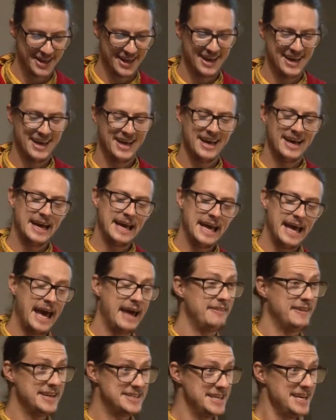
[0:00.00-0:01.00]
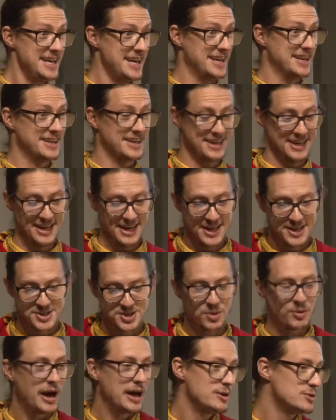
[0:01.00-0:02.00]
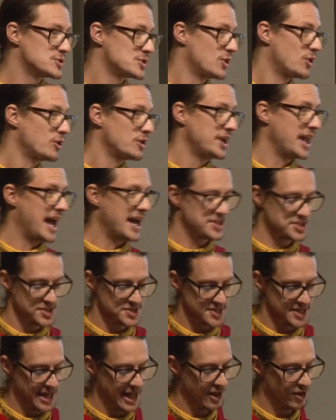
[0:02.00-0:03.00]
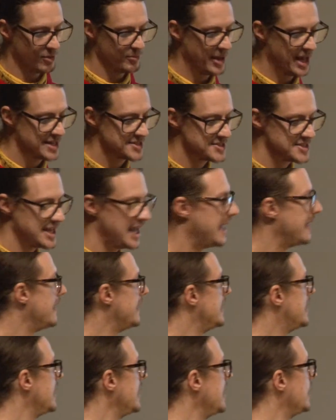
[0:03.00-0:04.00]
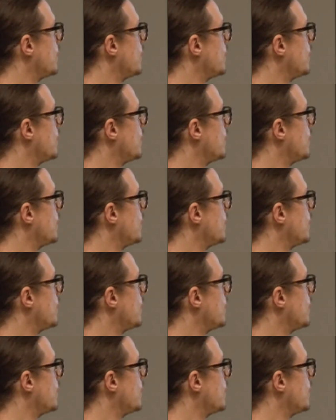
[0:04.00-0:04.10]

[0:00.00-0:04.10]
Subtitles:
me? And they did. So I use LearnDash as an LMS, and